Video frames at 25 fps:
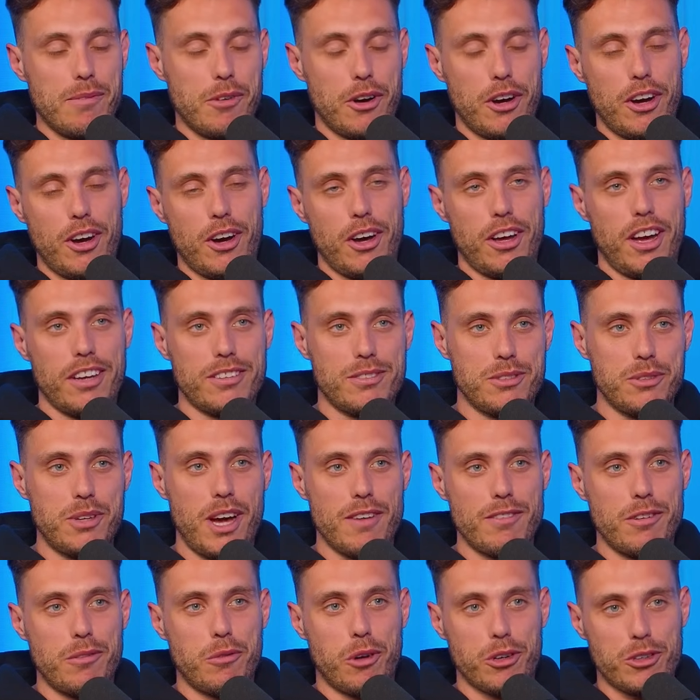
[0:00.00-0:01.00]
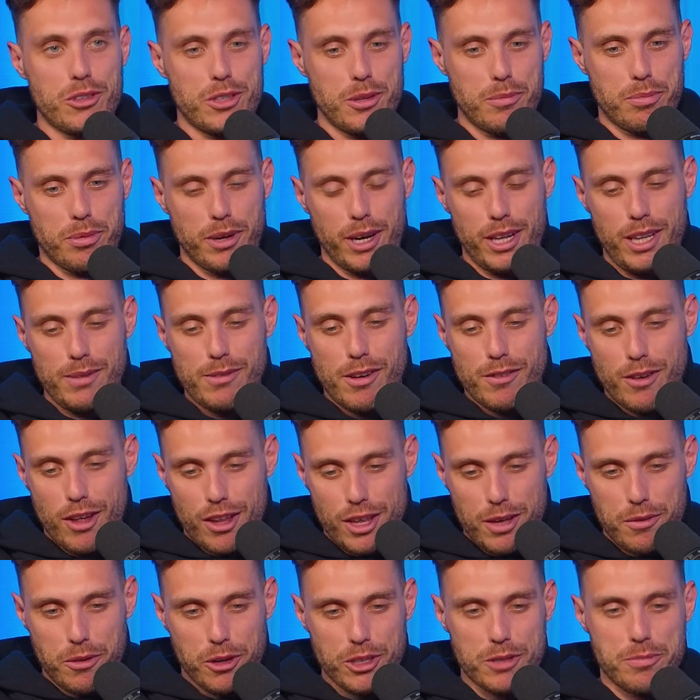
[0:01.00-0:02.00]
I still haven't watched the prelim. I've
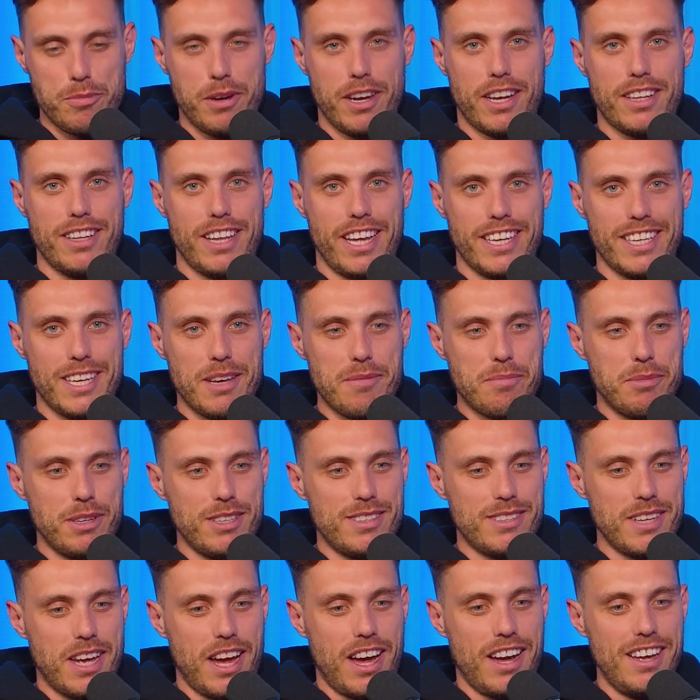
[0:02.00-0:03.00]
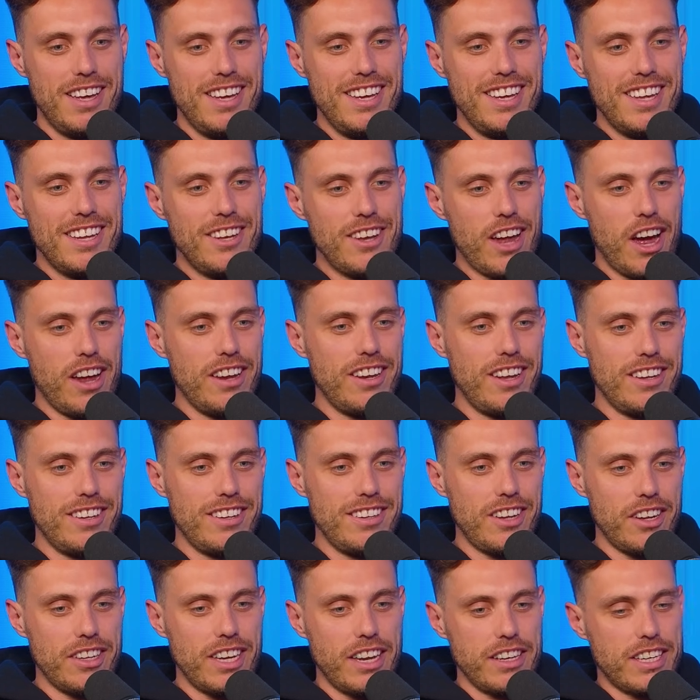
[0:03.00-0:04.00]
only watched me clanger. But no,
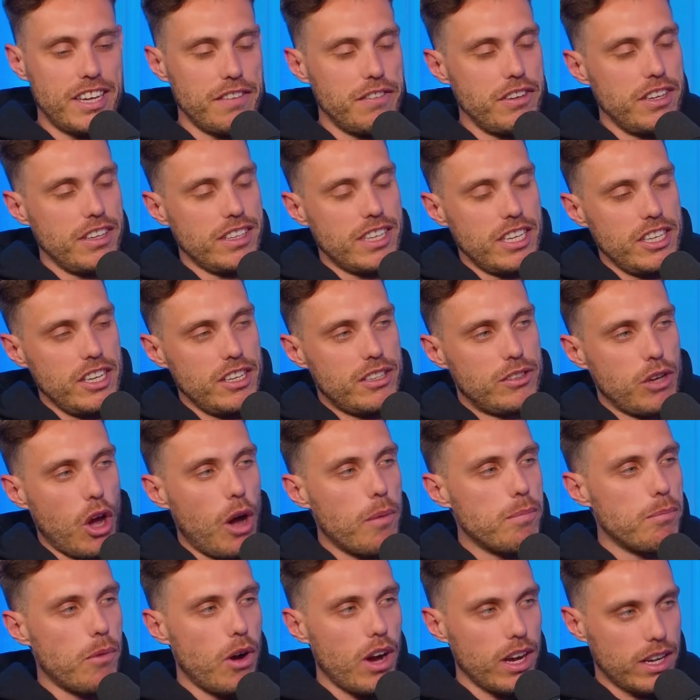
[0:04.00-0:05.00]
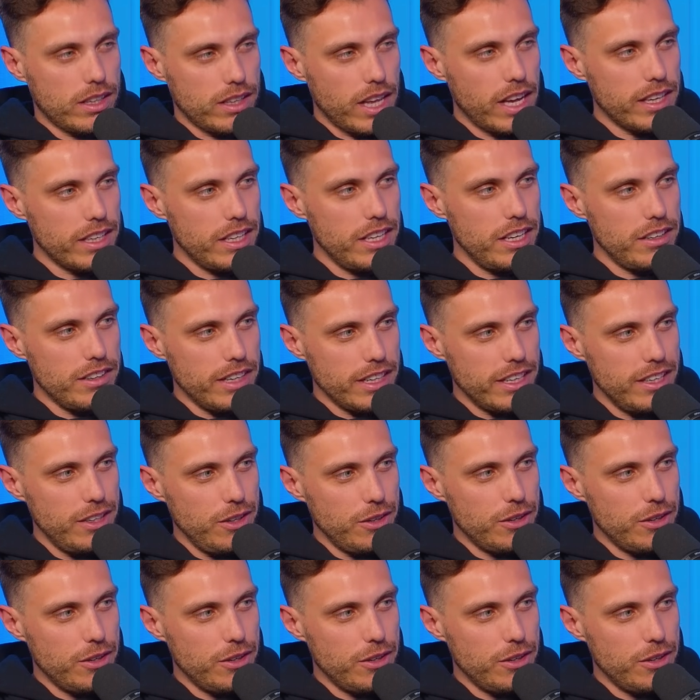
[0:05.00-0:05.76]
hey, can you top my clanger, you reckon?